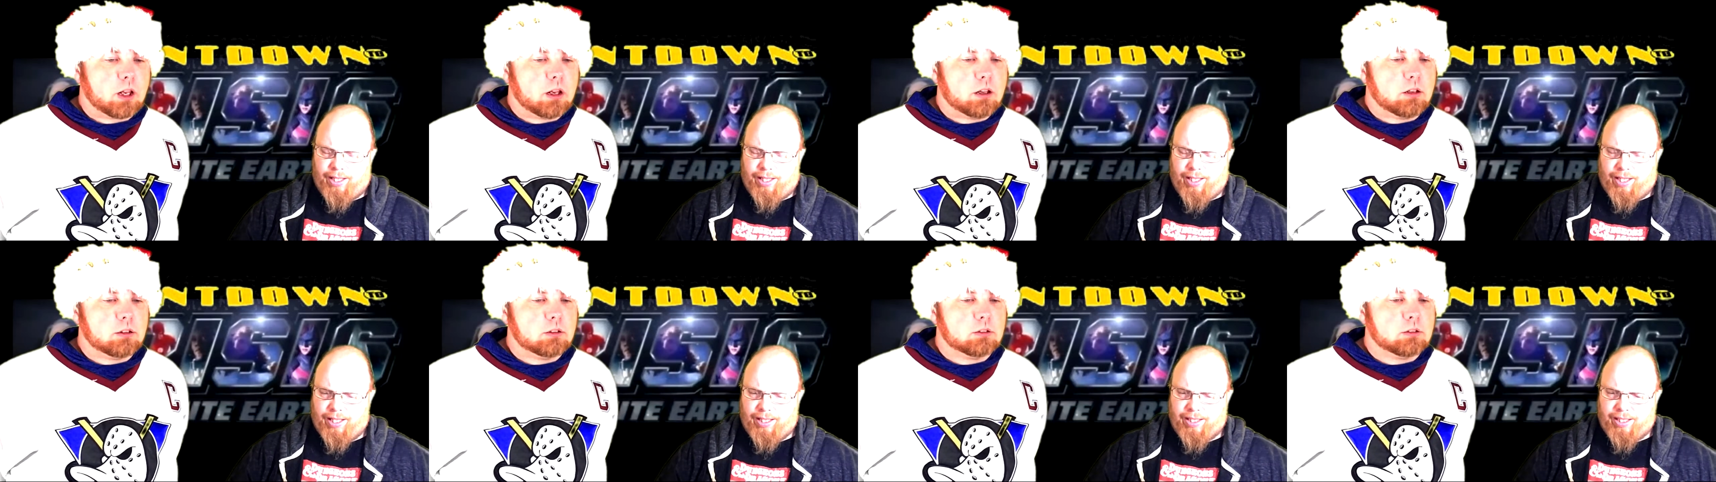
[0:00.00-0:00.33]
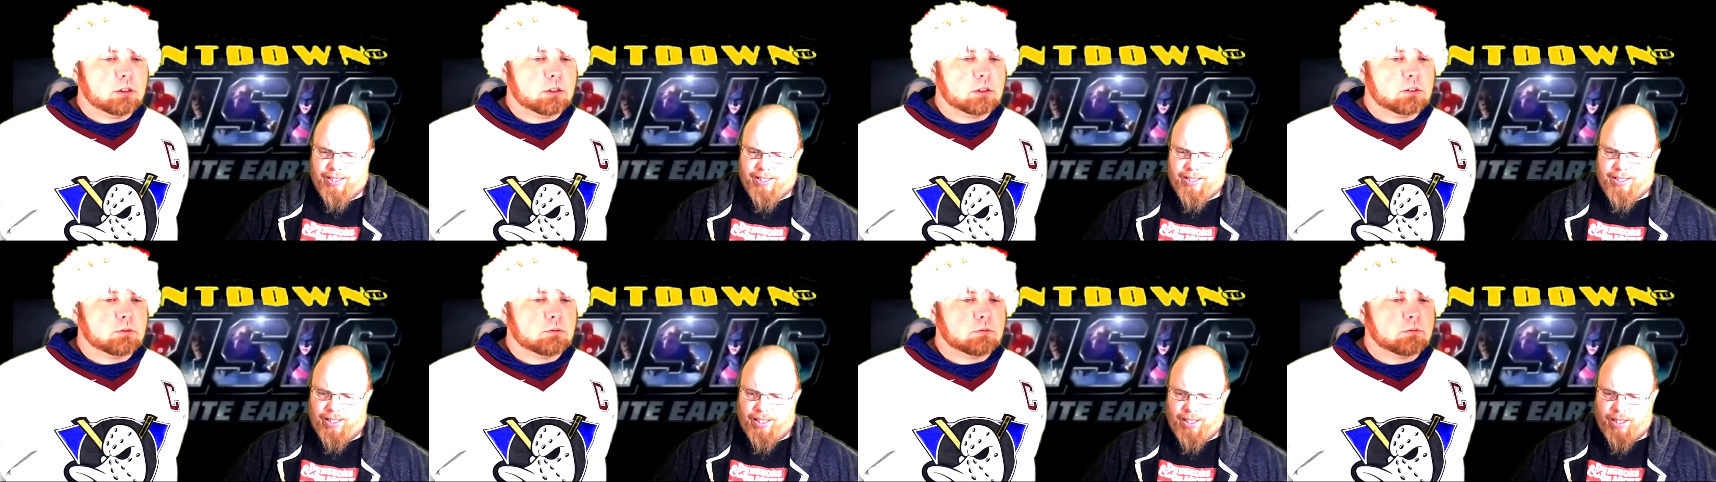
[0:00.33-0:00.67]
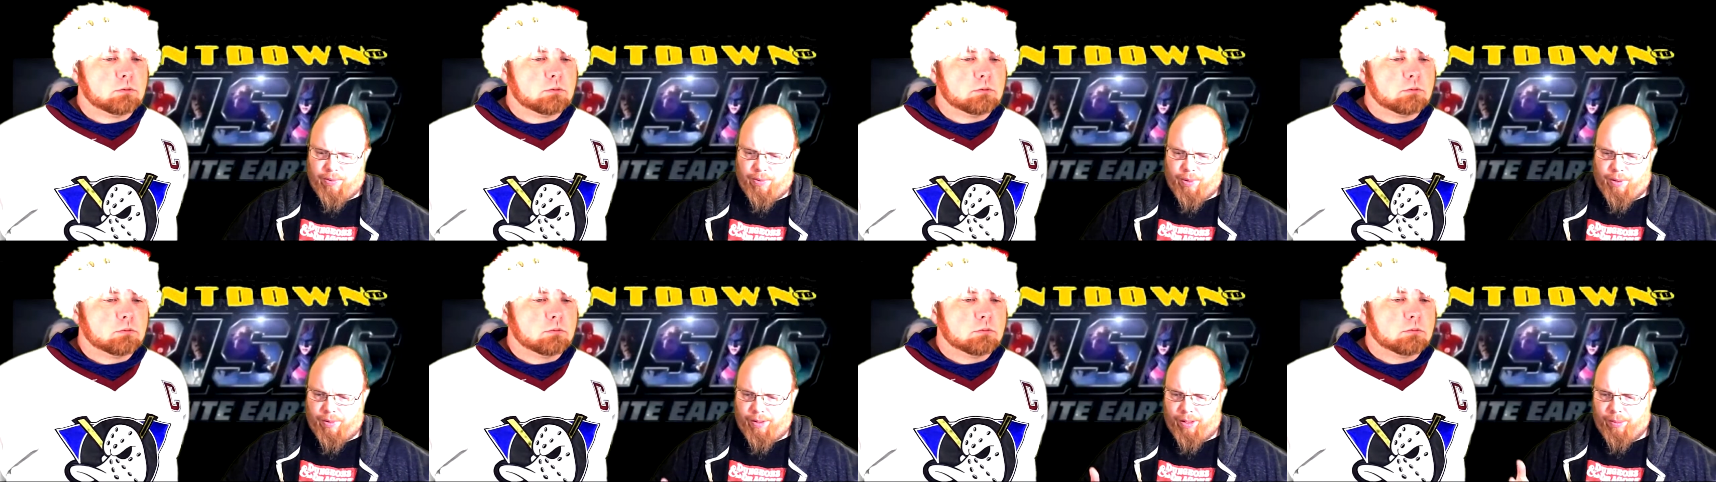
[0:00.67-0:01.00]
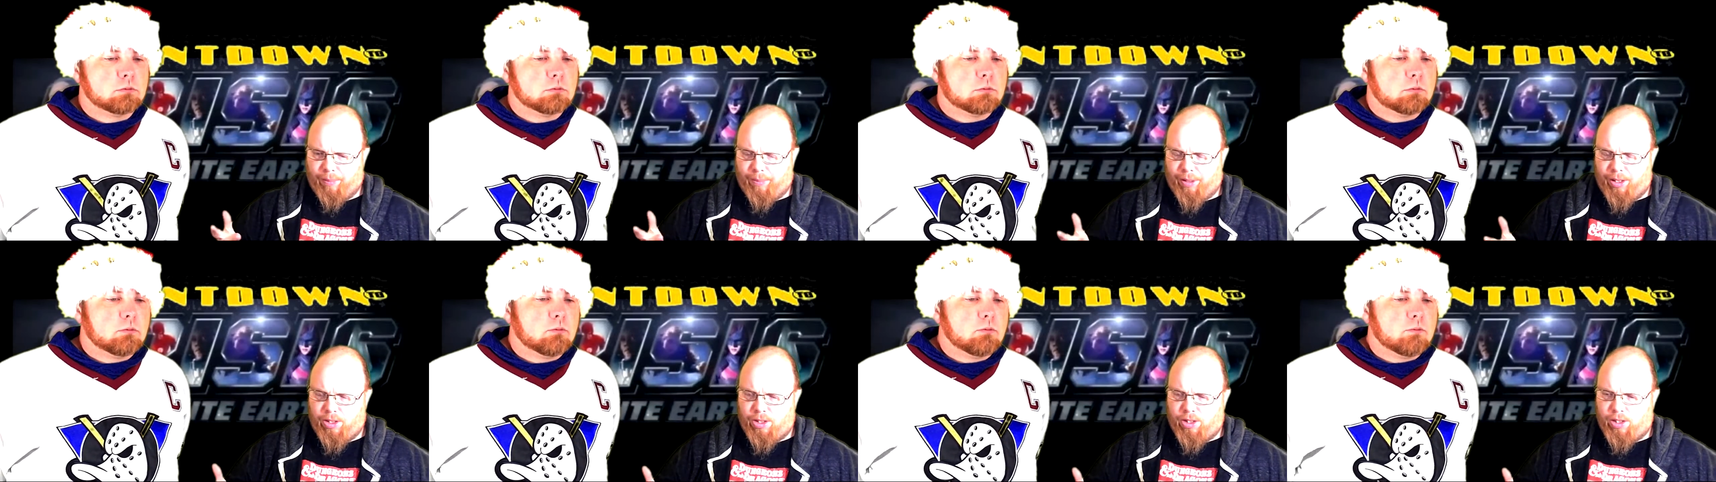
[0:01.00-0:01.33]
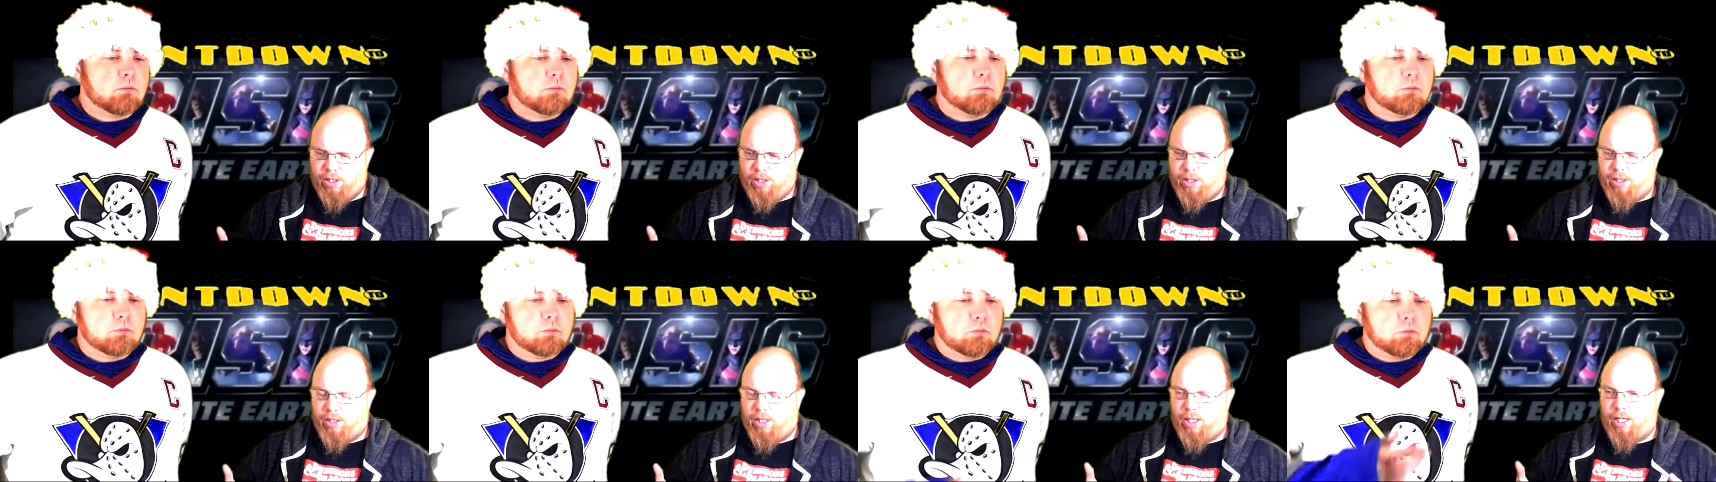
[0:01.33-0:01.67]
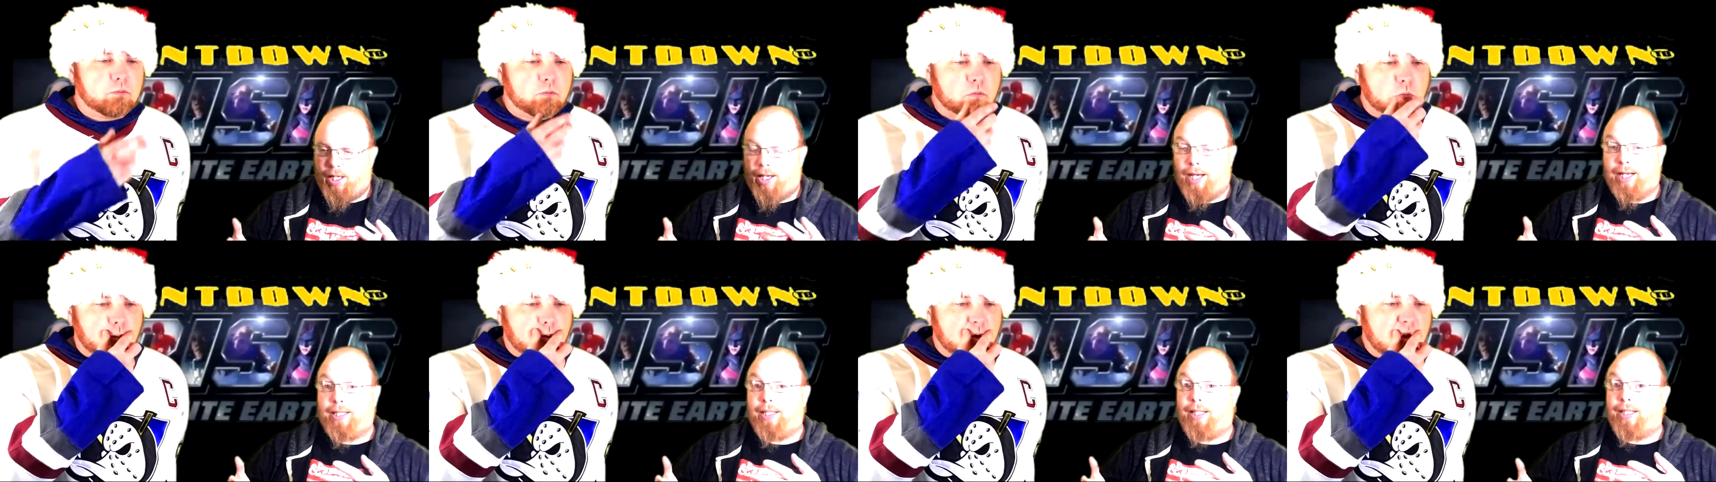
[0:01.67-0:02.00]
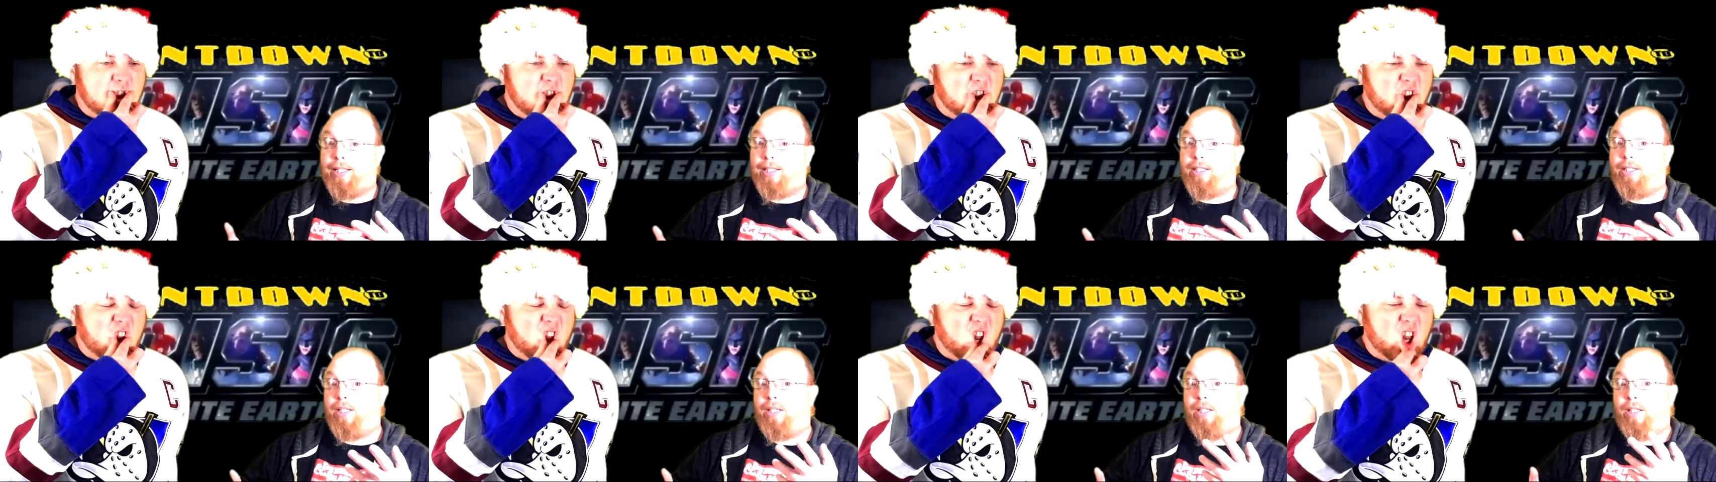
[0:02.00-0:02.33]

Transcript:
Speaker 1: like to see, we already mentioned, I'd like to see